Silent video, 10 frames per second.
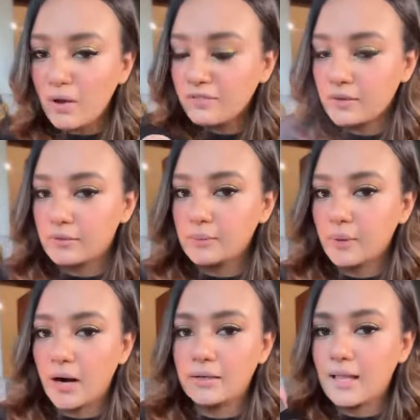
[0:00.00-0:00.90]
favorite
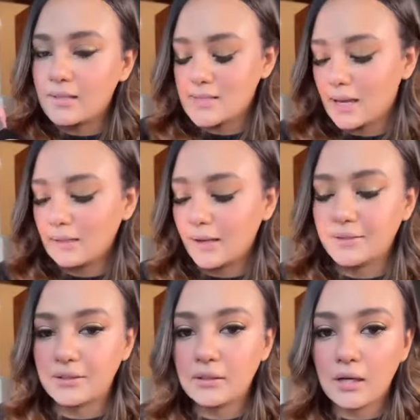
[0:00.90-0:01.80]
part, that's
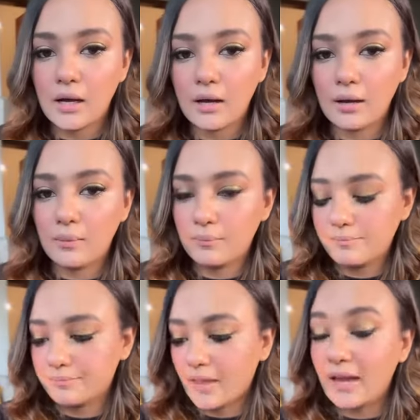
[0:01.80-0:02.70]
highlighter.
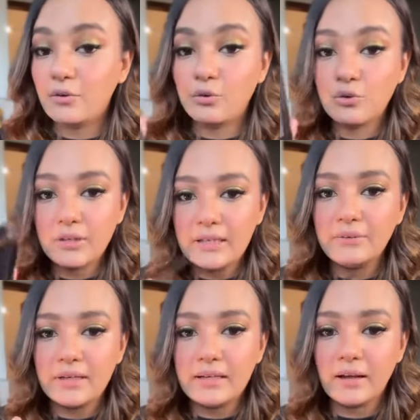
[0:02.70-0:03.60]
I
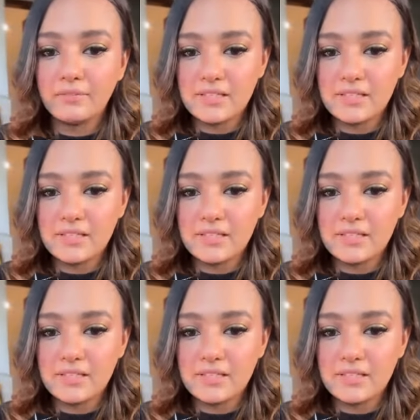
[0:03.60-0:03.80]
really love this.